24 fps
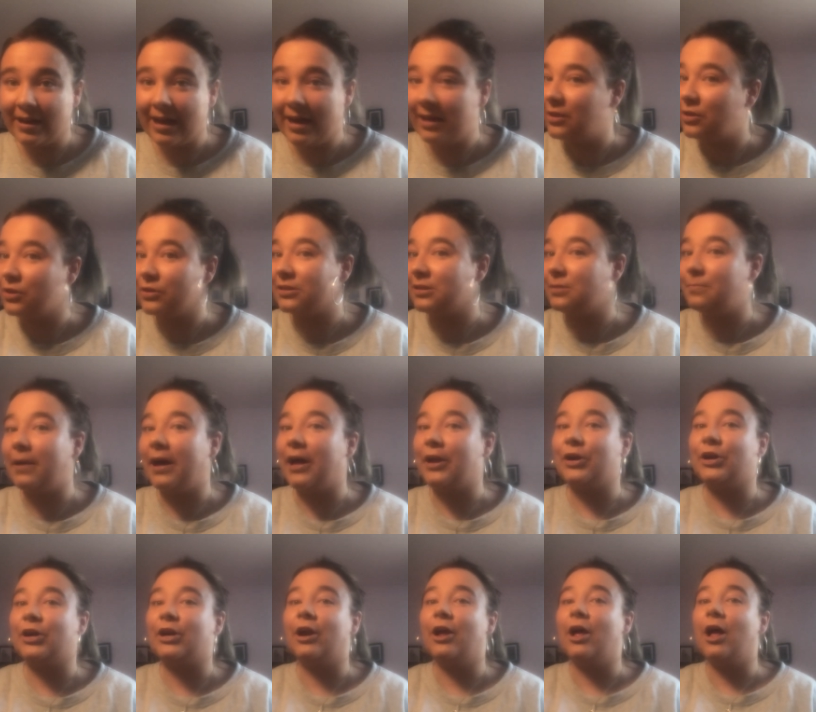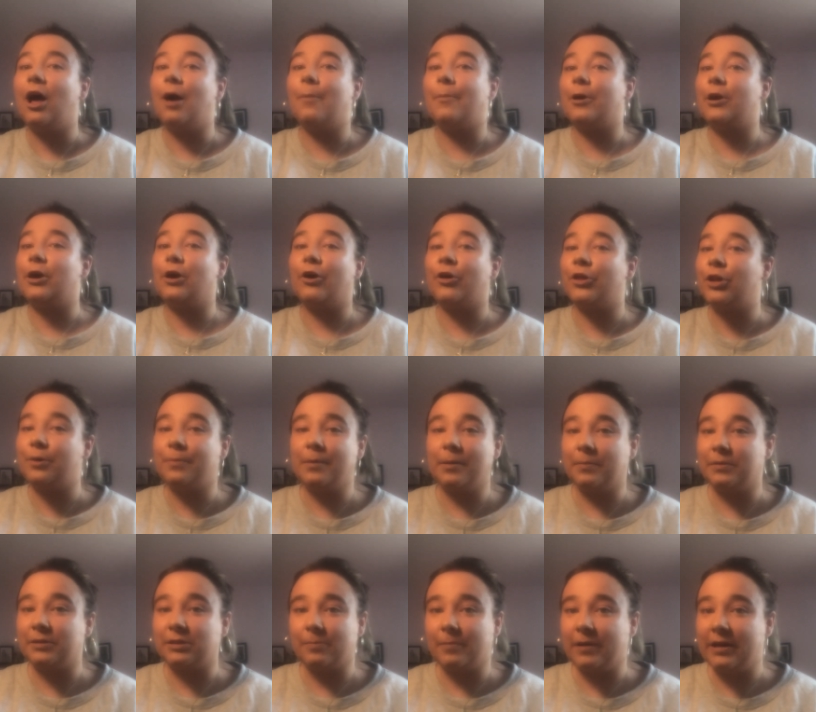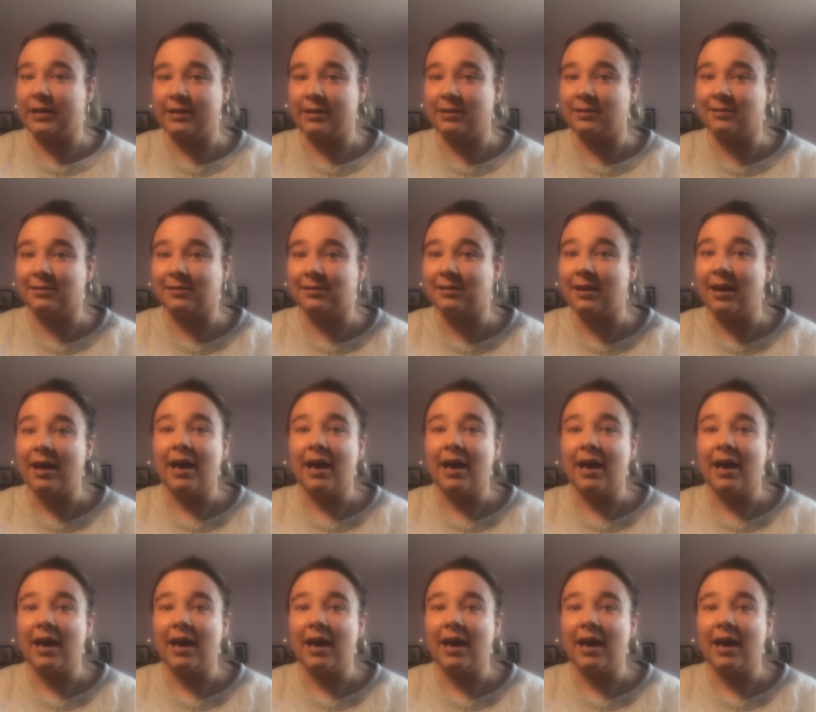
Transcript: it doesn't matter about other people's opinions